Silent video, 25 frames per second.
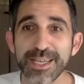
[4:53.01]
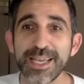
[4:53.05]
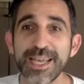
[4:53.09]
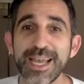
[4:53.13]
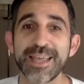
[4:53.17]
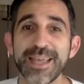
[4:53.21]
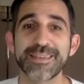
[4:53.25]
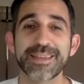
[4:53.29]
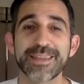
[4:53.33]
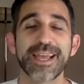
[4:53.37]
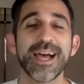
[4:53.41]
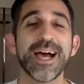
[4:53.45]

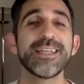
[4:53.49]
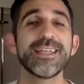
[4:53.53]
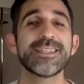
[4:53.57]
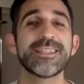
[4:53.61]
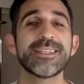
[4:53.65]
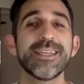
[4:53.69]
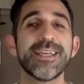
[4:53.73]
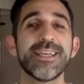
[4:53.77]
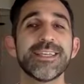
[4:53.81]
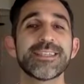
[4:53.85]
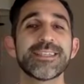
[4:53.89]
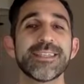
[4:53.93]
And the guy
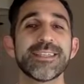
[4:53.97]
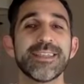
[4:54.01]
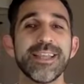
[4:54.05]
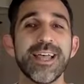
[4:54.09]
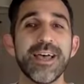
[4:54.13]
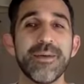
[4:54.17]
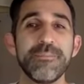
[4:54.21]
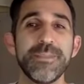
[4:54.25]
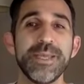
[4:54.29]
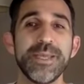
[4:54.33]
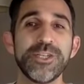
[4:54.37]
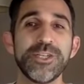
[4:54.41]
says,
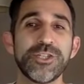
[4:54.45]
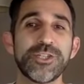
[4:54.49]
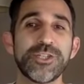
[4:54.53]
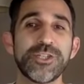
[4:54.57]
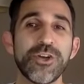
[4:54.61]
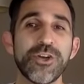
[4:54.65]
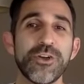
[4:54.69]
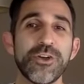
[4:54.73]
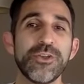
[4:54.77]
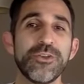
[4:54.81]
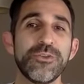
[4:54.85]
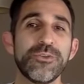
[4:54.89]
let me
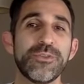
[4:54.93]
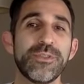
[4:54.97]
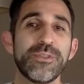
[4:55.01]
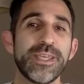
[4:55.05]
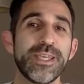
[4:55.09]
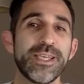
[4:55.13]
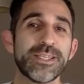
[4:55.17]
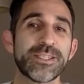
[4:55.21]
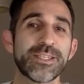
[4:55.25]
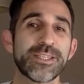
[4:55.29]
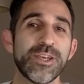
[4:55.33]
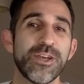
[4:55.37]
show you
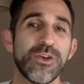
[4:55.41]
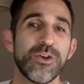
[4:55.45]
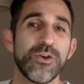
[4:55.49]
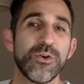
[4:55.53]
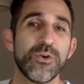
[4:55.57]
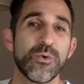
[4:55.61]
these